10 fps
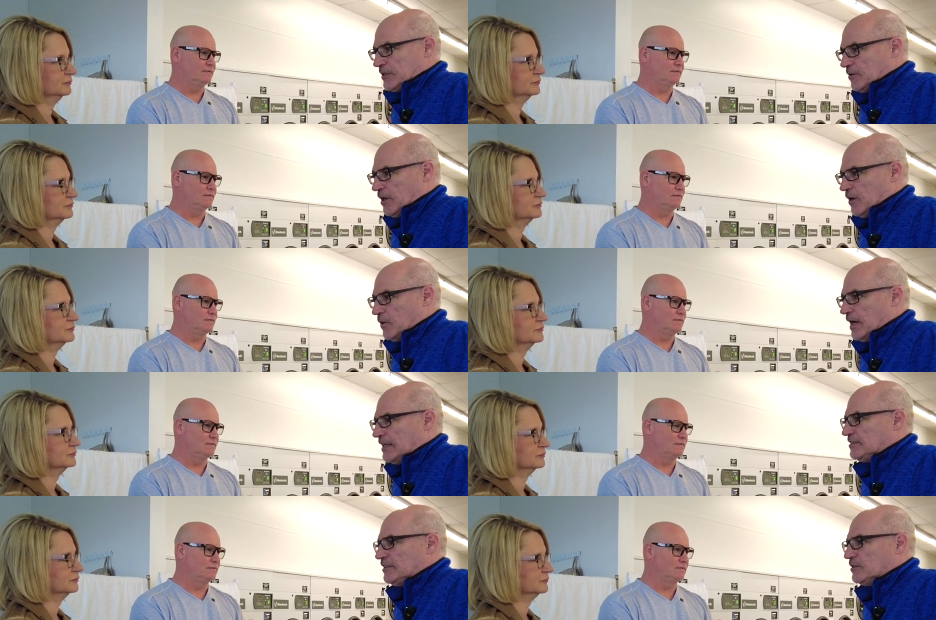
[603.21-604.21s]
Speaker 1: to grow.
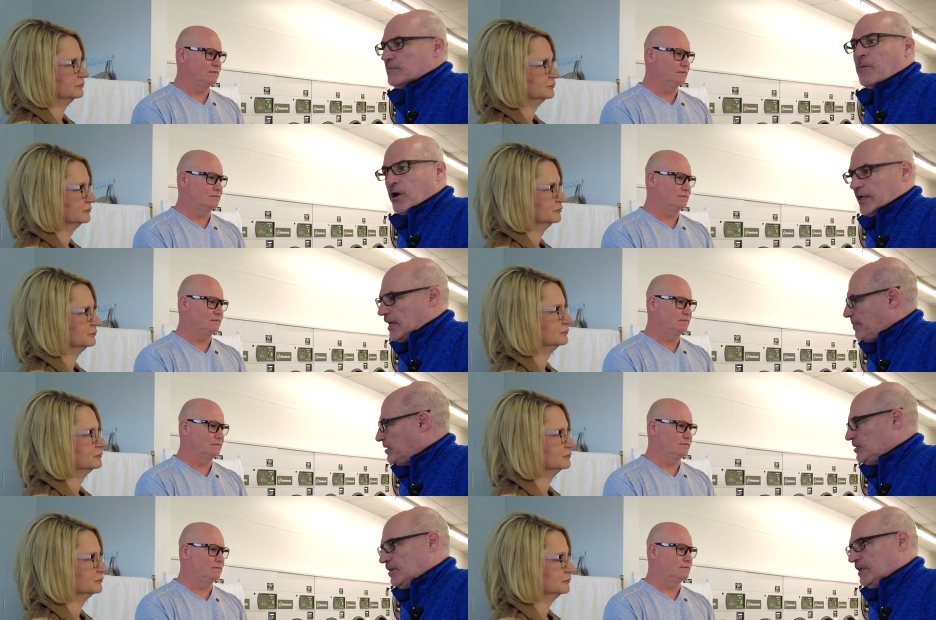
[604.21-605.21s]
I see there's a market
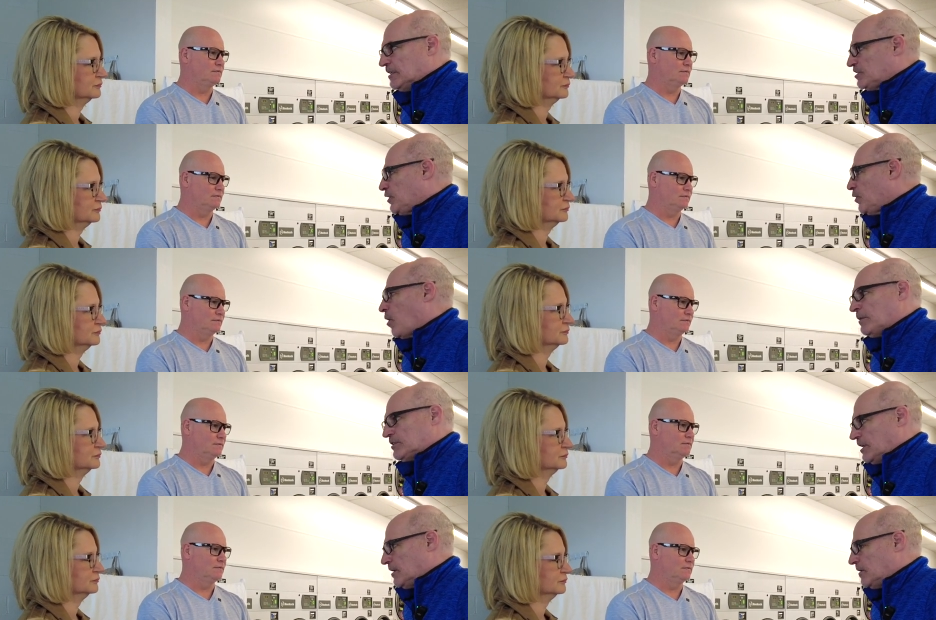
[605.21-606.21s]
opportunity that's
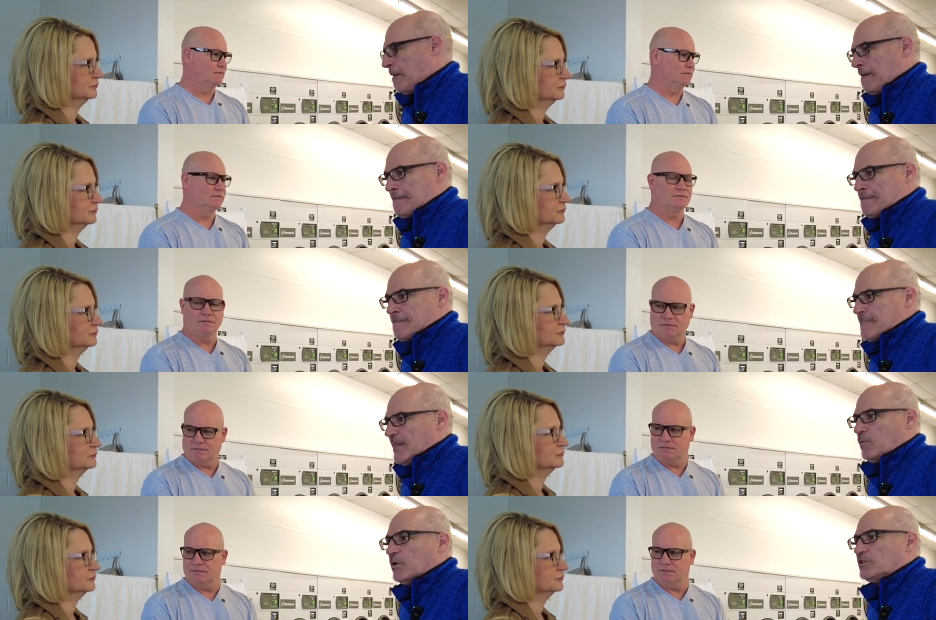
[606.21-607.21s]
enormous here
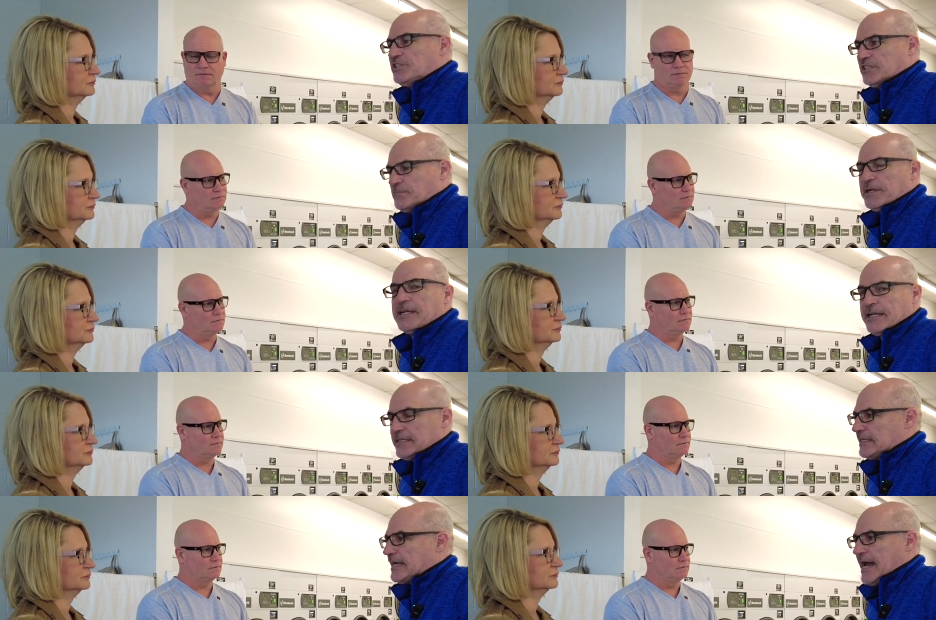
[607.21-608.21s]
that we're just
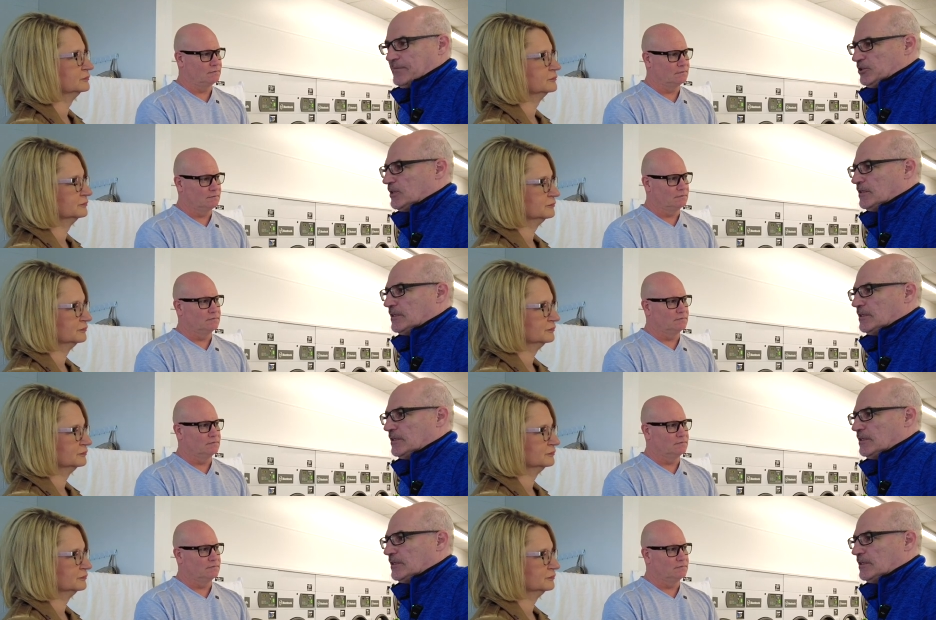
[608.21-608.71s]
beginning to capture.